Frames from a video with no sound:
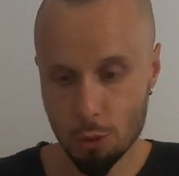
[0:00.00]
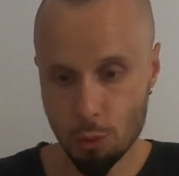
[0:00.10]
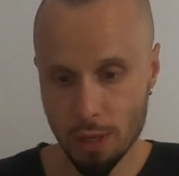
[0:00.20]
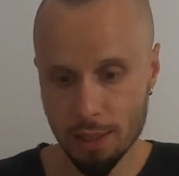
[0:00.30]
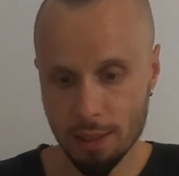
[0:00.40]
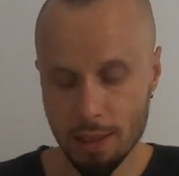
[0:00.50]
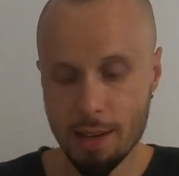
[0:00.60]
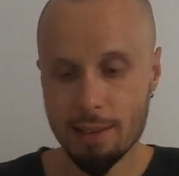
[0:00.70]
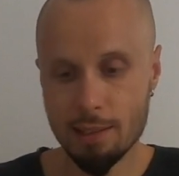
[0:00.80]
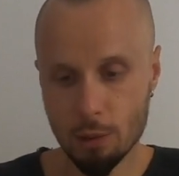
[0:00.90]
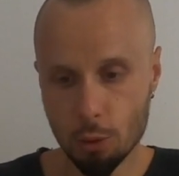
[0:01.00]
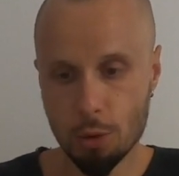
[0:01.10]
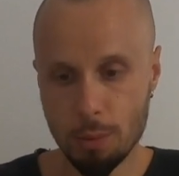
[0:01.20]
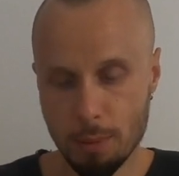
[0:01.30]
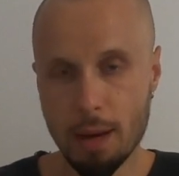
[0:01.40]
drink is going
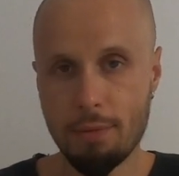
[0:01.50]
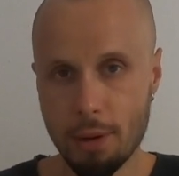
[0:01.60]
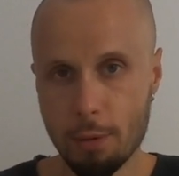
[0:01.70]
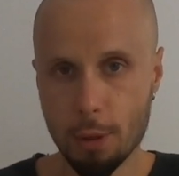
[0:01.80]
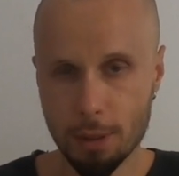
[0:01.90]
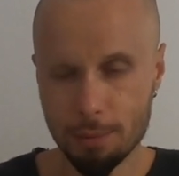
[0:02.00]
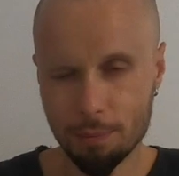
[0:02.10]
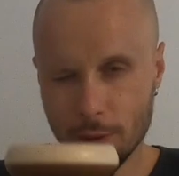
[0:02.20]
to be my favorite.